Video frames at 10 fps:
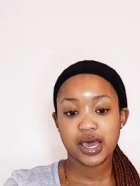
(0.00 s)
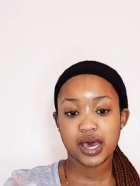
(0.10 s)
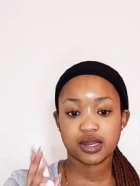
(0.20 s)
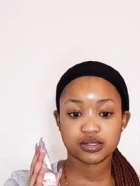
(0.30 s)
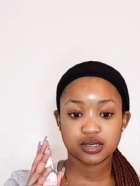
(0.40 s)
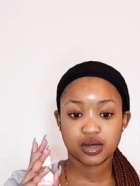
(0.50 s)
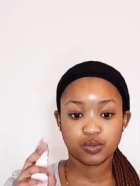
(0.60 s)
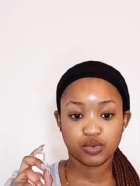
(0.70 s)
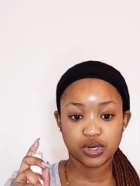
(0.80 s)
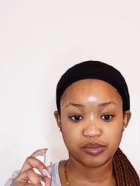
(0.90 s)
and it's got
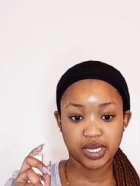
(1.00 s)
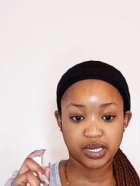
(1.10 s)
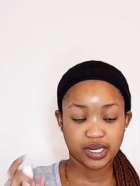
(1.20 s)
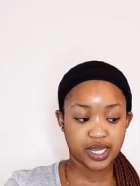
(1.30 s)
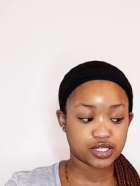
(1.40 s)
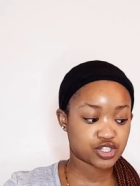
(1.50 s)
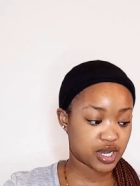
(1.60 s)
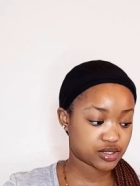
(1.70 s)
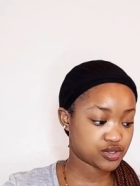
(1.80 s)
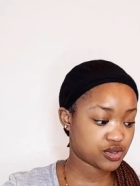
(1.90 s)
watermelon
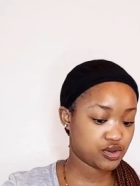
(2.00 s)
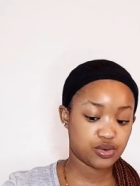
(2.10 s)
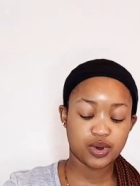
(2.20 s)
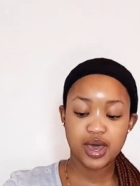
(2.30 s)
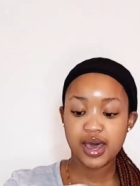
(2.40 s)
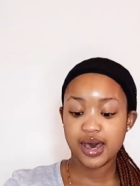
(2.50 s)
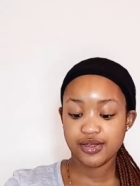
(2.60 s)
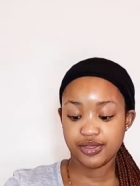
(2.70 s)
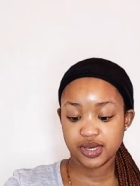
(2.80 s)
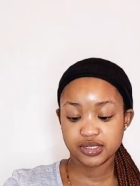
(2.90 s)
extract so
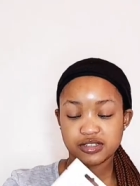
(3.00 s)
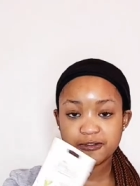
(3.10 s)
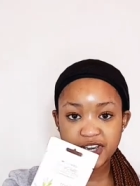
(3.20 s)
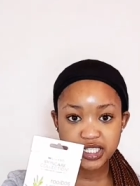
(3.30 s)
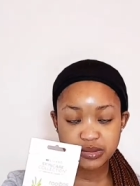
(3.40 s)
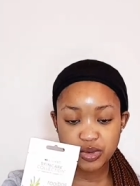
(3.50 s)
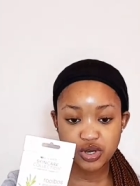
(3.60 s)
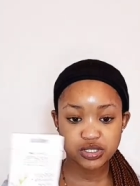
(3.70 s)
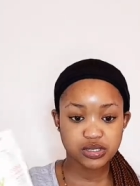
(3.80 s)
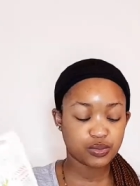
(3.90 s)
this face
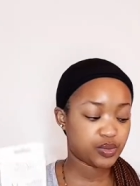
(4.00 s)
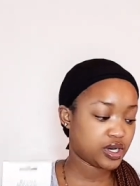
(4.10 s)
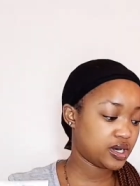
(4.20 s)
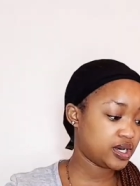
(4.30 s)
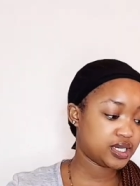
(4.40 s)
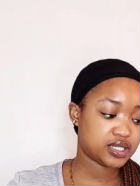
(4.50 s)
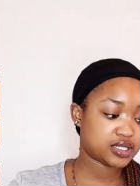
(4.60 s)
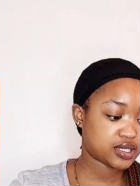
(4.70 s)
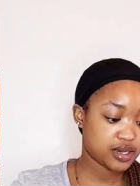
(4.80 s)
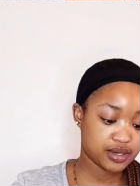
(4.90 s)
mask
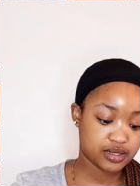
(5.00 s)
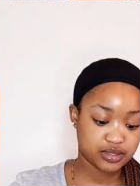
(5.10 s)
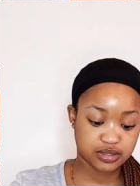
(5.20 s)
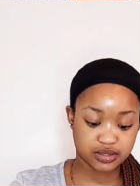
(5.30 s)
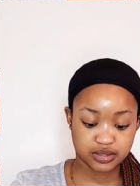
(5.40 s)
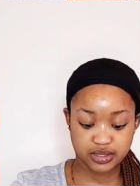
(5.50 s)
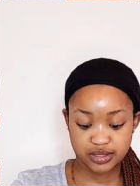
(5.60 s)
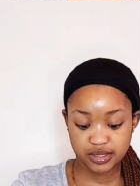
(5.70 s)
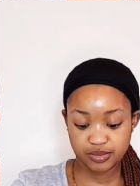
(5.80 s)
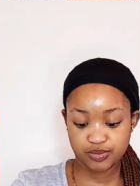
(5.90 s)
was here's the
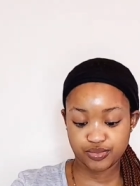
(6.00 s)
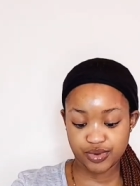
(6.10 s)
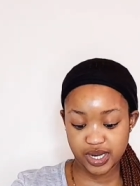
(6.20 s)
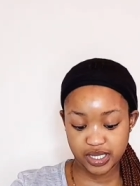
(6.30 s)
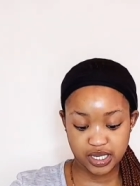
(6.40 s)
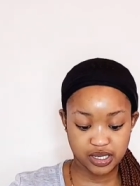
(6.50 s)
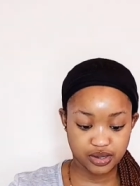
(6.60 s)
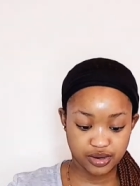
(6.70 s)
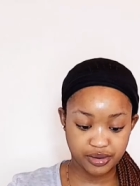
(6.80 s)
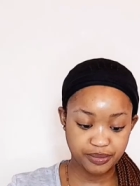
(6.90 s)
slip right
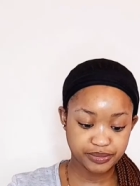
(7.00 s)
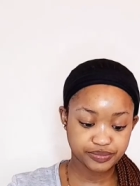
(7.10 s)
here